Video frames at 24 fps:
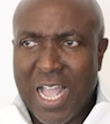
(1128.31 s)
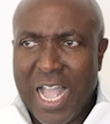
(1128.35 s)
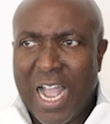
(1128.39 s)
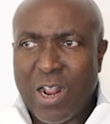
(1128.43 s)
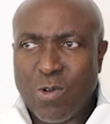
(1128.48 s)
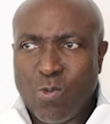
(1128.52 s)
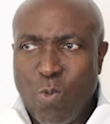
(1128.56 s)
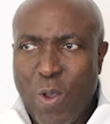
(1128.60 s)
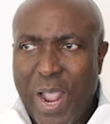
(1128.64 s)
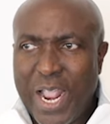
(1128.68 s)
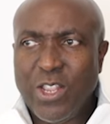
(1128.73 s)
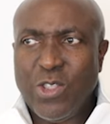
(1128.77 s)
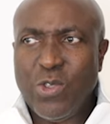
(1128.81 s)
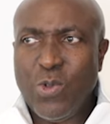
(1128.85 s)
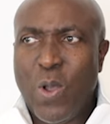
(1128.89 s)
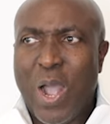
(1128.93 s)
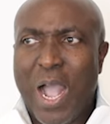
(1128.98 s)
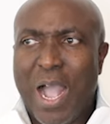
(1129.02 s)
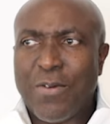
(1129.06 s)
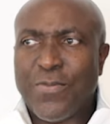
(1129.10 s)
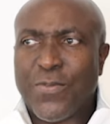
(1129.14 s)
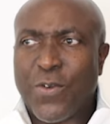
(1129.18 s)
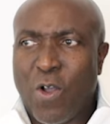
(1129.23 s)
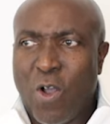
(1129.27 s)
And when you
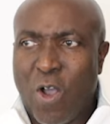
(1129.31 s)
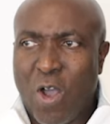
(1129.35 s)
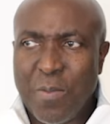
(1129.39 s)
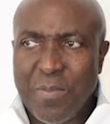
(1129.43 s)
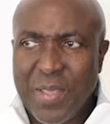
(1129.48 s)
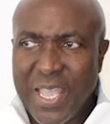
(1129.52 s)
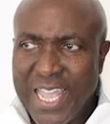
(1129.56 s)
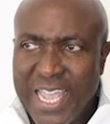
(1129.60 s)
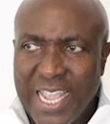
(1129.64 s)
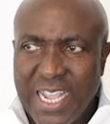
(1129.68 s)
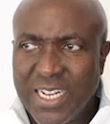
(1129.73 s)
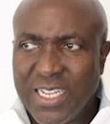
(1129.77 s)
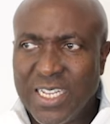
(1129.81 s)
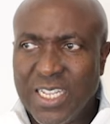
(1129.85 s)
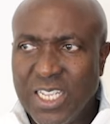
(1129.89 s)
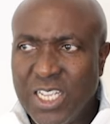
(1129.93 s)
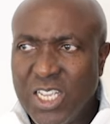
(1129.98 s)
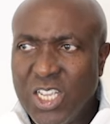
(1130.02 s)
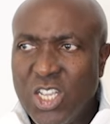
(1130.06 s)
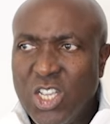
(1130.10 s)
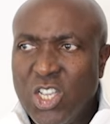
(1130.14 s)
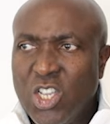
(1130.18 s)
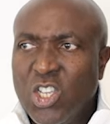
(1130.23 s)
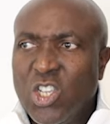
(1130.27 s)
have come in,
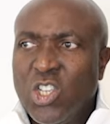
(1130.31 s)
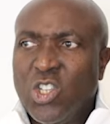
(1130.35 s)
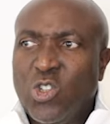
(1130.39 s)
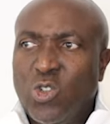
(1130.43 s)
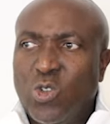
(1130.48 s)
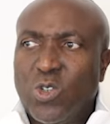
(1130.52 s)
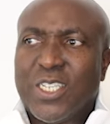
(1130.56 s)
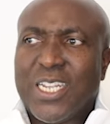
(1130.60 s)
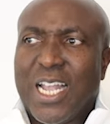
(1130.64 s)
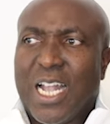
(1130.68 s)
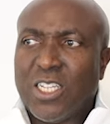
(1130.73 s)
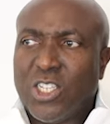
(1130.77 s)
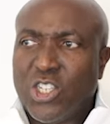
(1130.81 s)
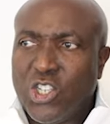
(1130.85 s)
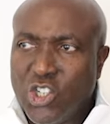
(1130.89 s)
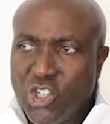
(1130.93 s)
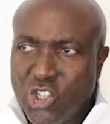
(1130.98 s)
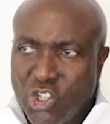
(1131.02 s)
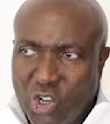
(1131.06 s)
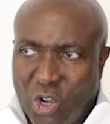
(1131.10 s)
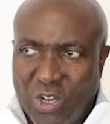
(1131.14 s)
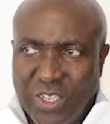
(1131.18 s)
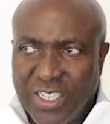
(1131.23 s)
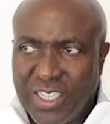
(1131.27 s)
you shall
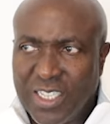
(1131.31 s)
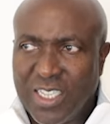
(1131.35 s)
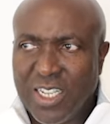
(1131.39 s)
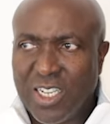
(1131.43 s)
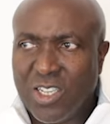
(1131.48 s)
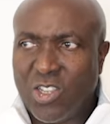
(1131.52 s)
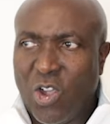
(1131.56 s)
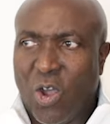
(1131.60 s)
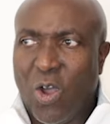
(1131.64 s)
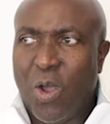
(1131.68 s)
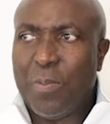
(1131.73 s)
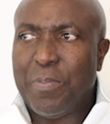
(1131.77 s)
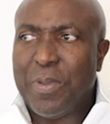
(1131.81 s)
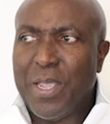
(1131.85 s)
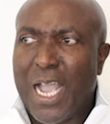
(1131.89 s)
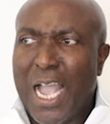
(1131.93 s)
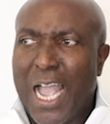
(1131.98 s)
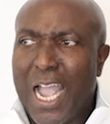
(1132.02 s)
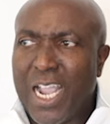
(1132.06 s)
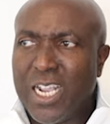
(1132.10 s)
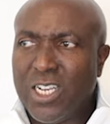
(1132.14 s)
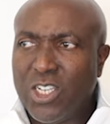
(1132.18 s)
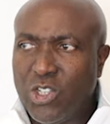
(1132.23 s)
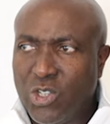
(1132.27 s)
shut the door
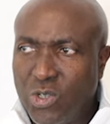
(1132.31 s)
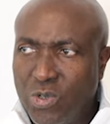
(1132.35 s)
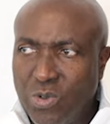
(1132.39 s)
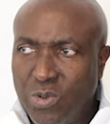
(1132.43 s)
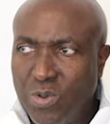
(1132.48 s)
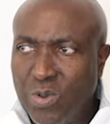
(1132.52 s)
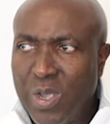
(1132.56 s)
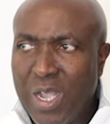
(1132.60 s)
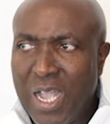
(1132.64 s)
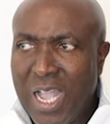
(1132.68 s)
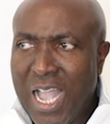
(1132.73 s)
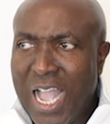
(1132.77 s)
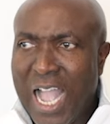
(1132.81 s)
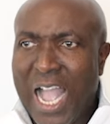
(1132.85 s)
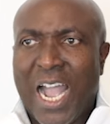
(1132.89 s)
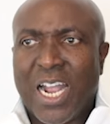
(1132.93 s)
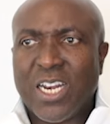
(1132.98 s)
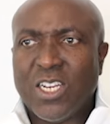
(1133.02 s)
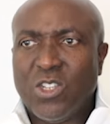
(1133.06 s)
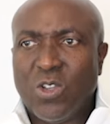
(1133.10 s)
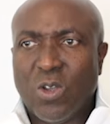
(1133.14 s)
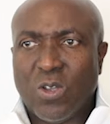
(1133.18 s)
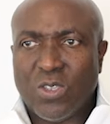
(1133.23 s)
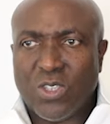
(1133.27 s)
behind you
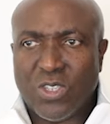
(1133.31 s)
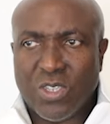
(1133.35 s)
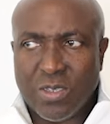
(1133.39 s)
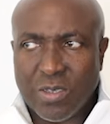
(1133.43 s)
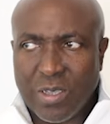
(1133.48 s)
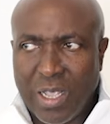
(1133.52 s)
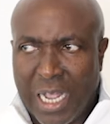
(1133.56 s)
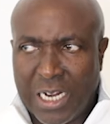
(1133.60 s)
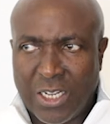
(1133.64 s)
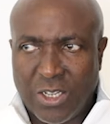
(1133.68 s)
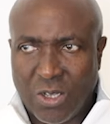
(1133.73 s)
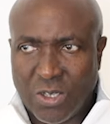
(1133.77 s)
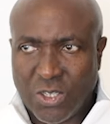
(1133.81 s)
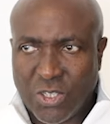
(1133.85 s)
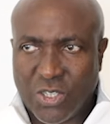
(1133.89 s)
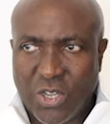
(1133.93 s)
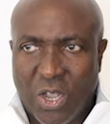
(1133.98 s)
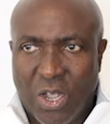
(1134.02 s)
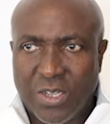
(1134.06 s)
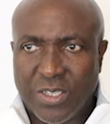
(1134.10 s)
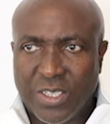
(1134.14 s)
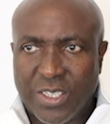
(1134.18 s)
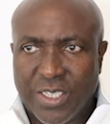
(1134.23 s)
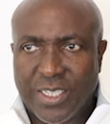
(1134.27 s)
and your, and your
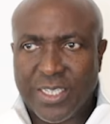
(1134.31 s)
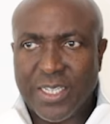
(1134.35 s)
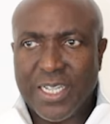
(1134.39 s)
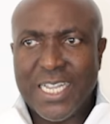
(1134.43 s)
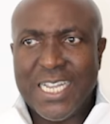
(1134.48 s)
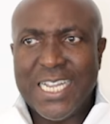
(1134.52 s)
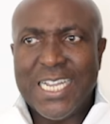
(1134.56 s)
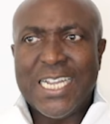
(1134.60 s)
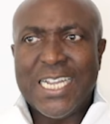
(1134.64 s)
sons.